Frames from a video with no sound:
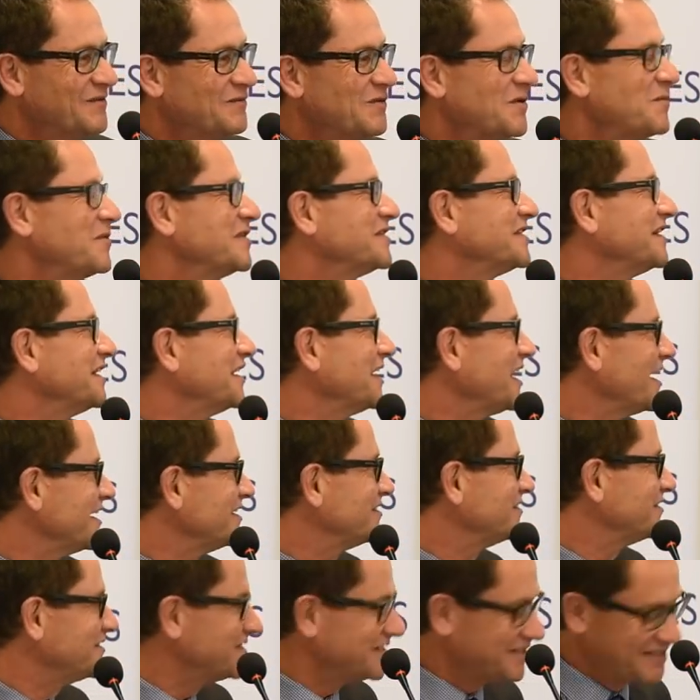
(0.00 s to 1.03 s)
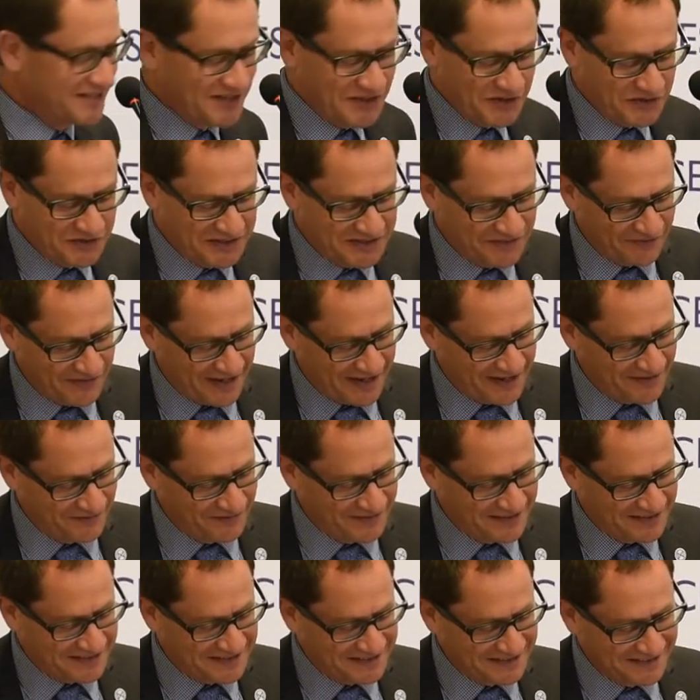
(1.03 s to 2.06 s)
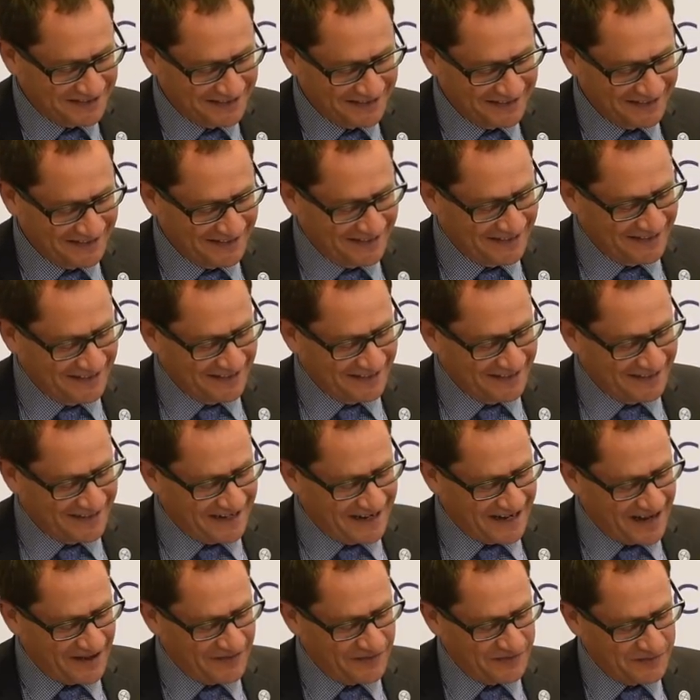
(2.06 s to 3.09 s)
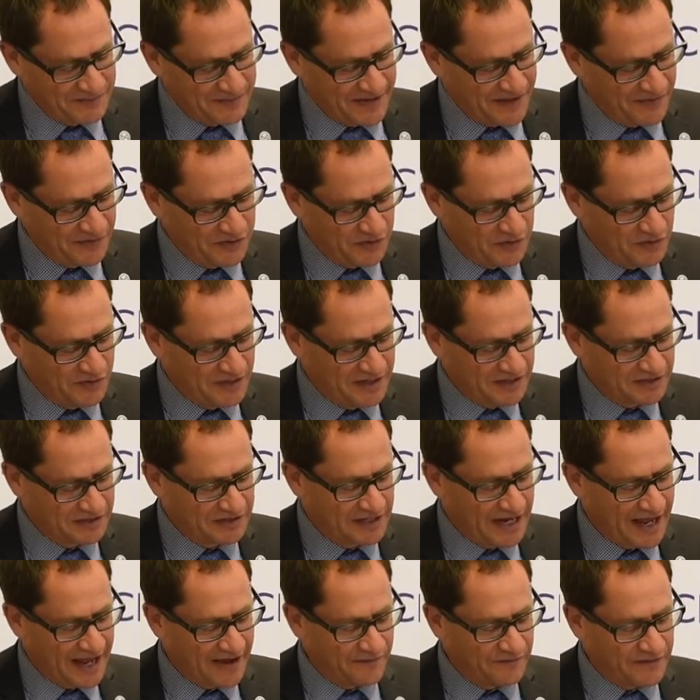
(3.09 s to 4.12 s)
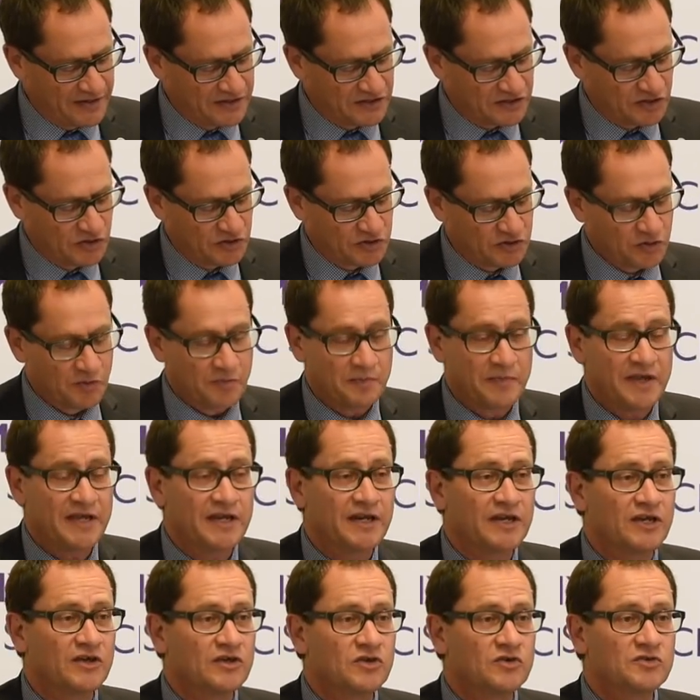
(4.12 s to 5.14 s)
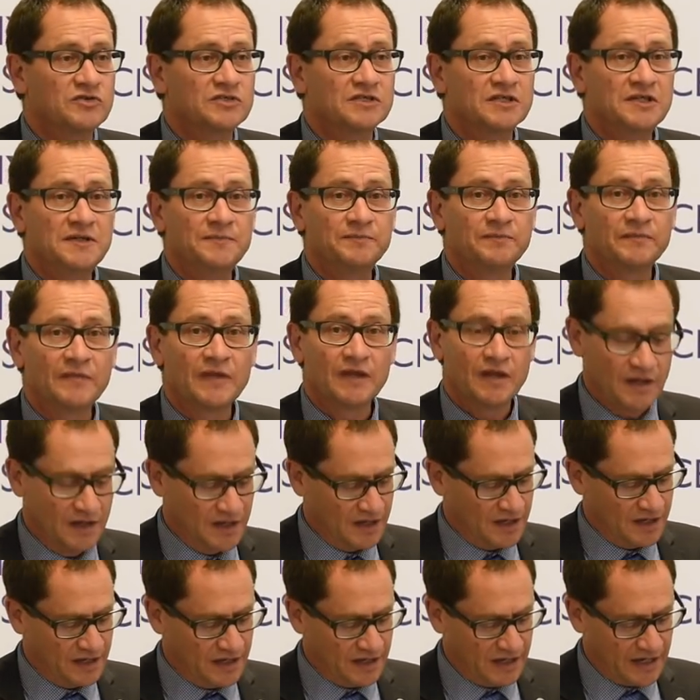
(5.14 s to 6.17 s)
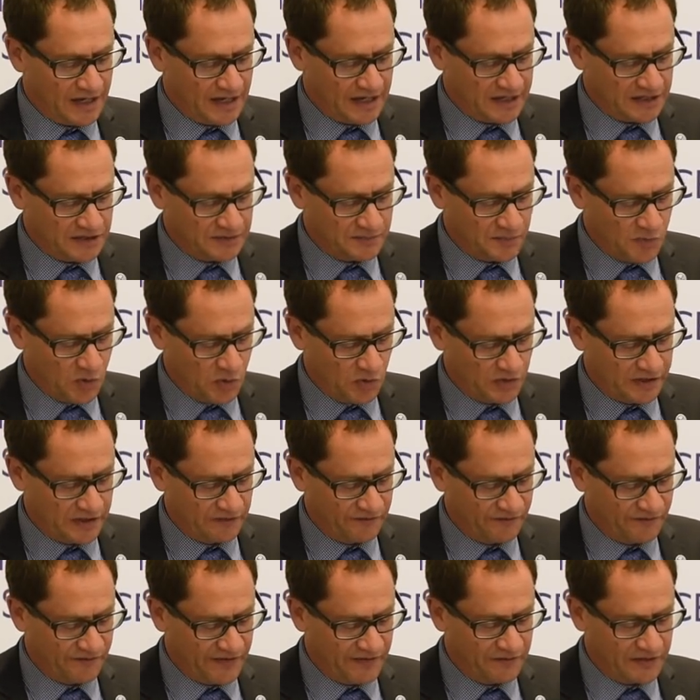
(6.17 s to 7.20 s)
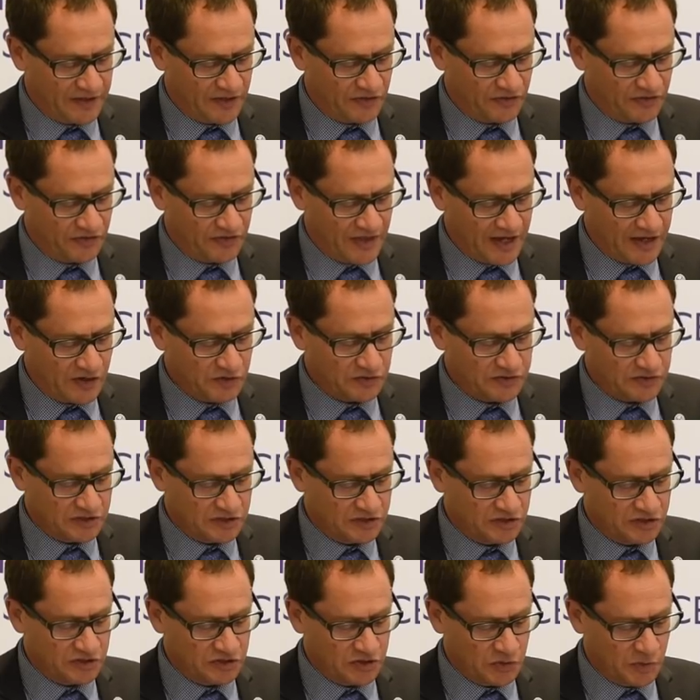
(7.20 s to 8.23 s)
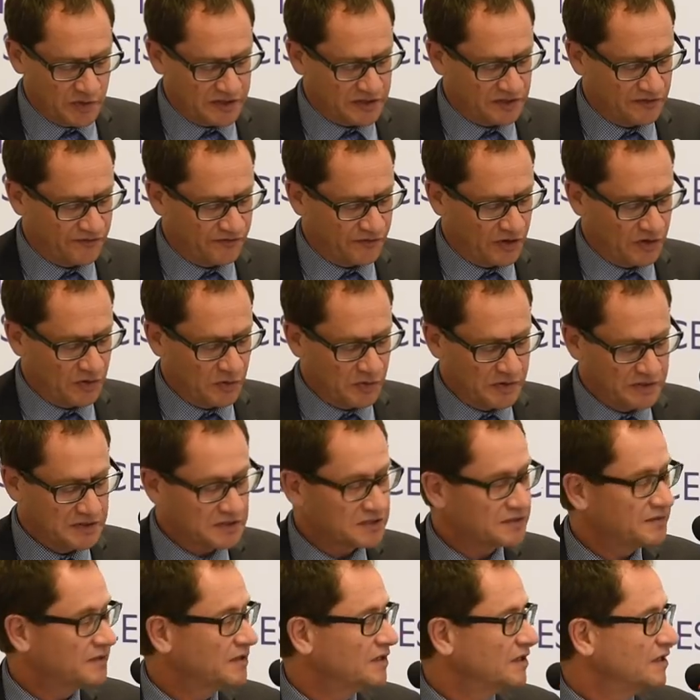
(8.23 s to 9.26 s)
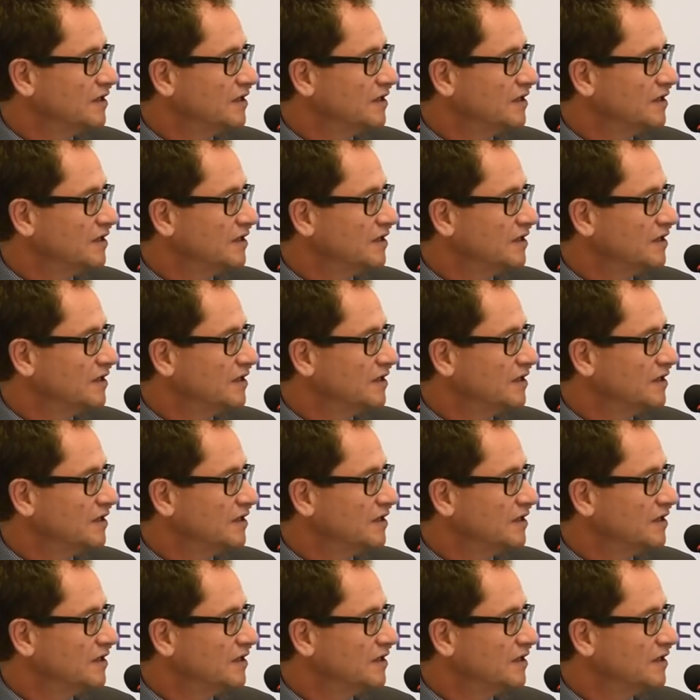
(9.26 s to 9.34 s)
Well, we're delighted to see you survived it. Matthew is an avid social media user. He has more than 50,000 Twitter followers.